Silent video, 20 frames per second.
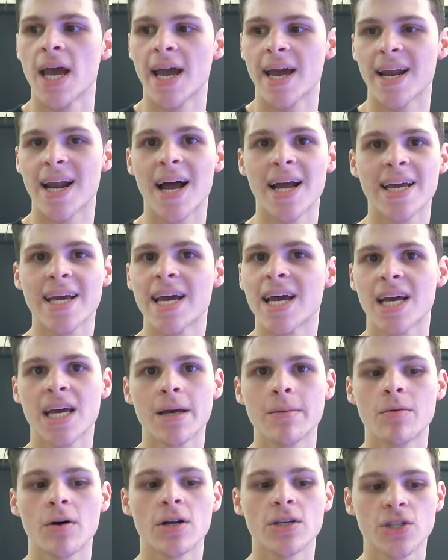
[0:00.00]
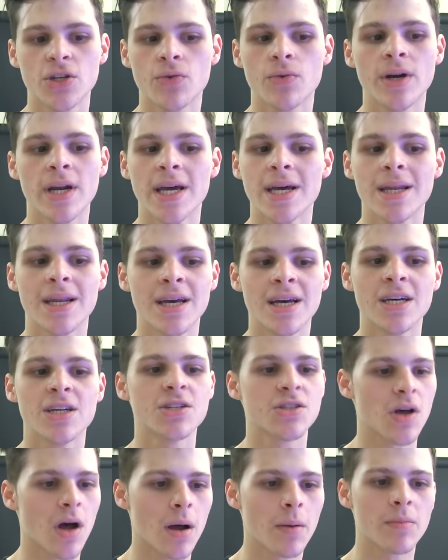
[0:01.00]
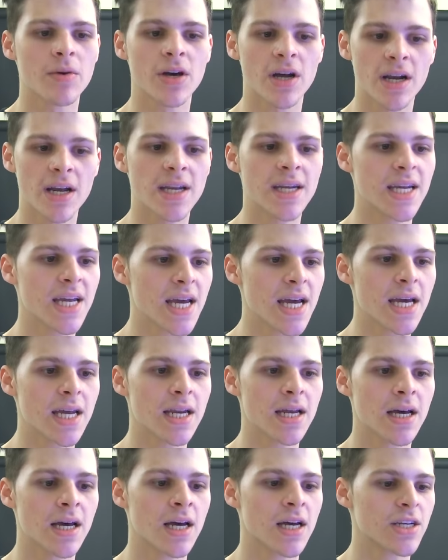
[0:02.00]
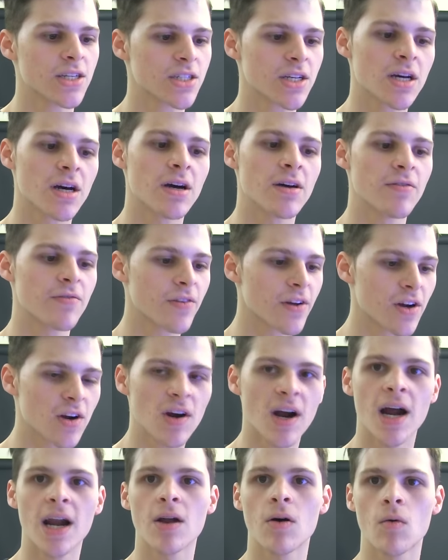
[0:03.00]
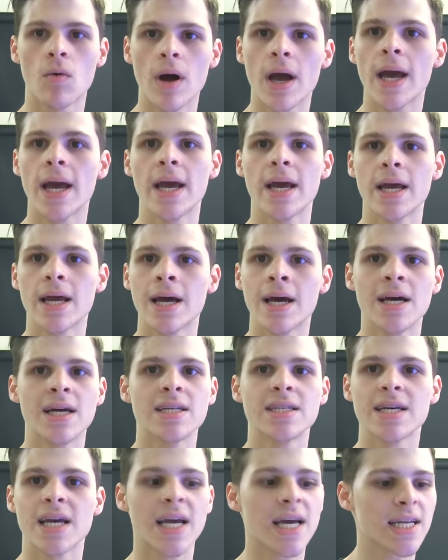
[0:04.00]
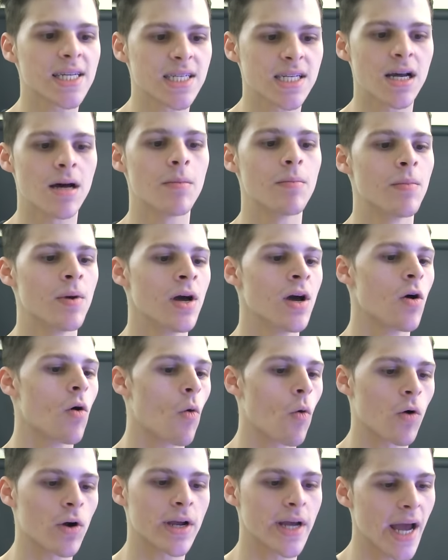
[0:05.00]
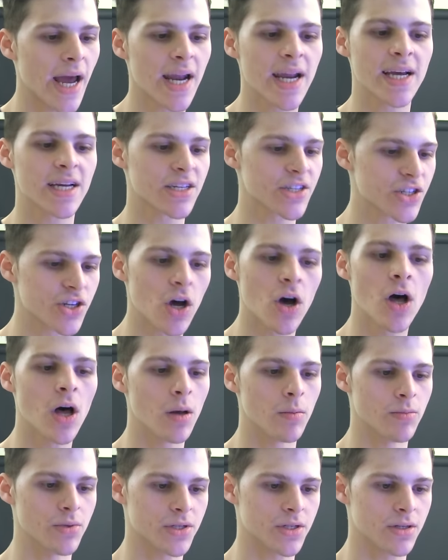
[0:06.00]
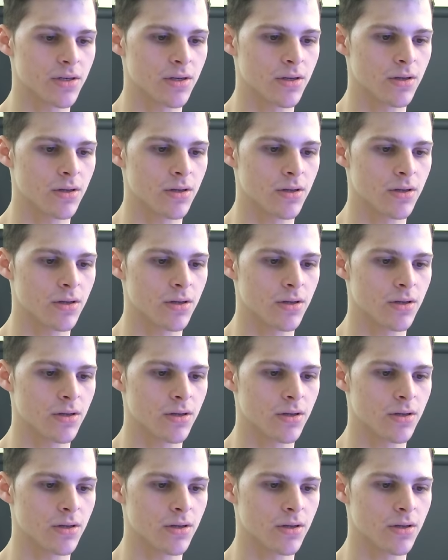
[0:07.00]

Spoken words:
And I can't keep on doing it, so I'm gonna need to figure out a way to get some organic subs.